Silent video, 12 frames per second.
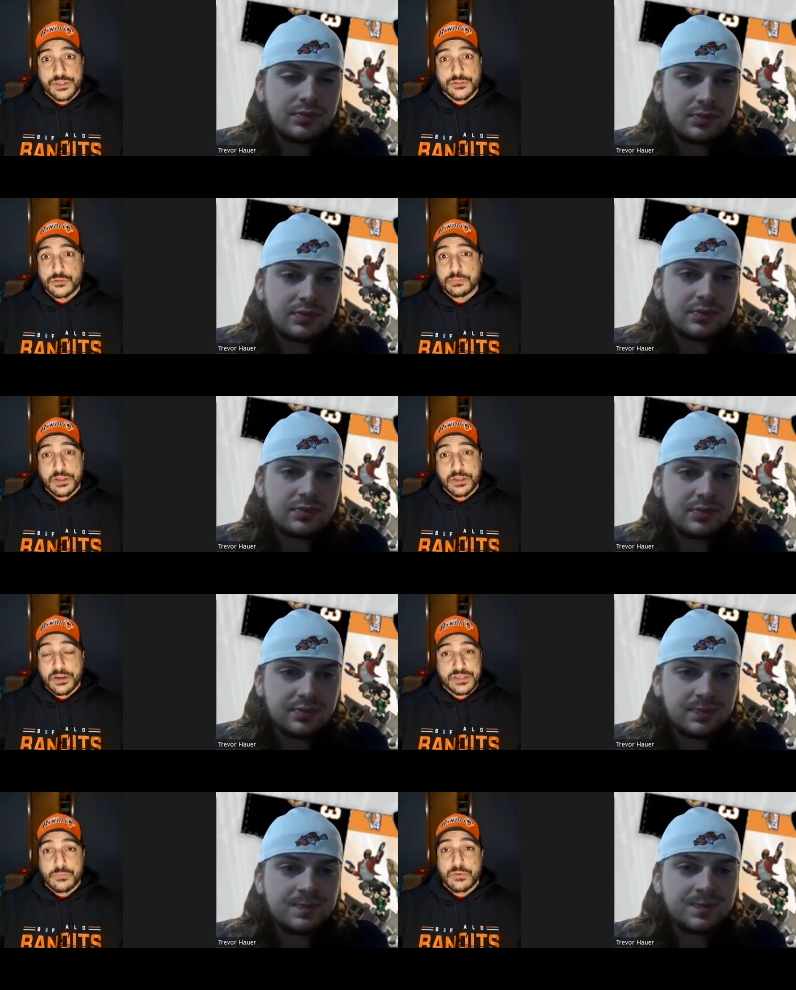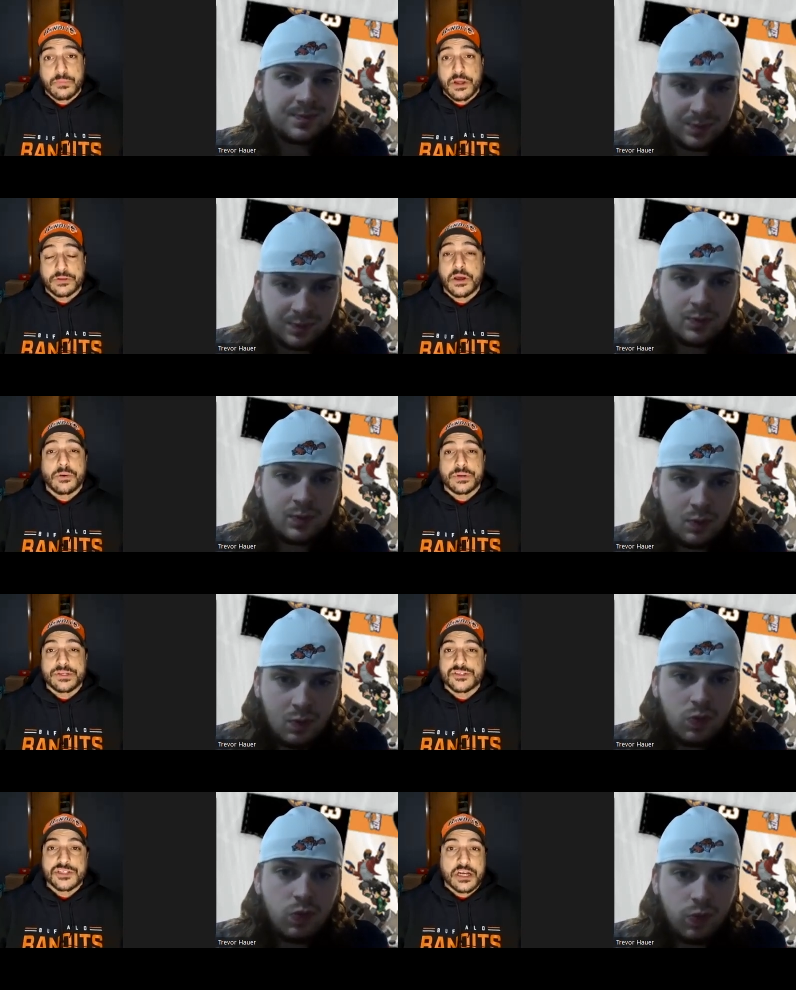Speaker 1: the two players that we well
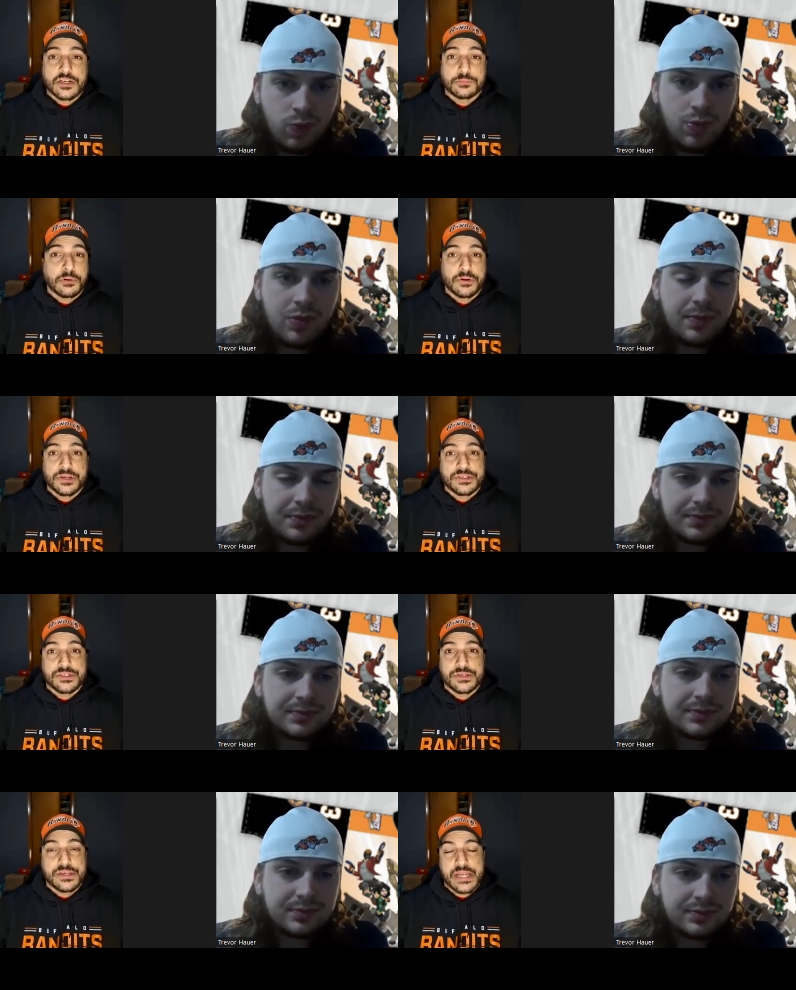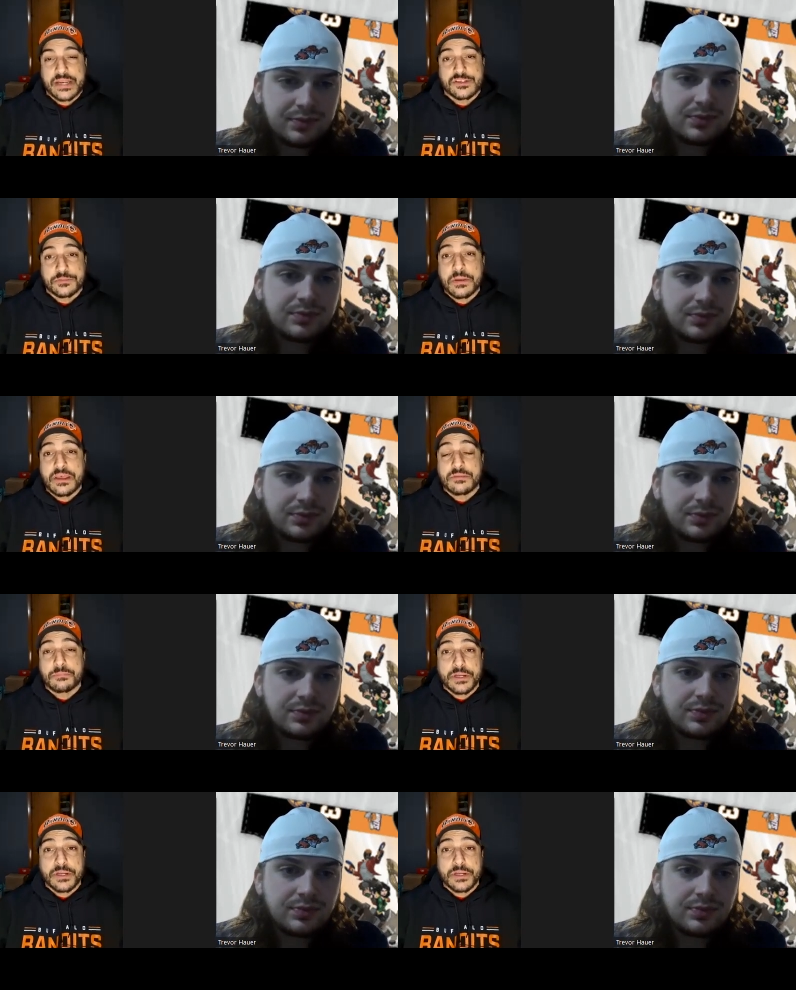known as Josh Byrne and Dhane Smith.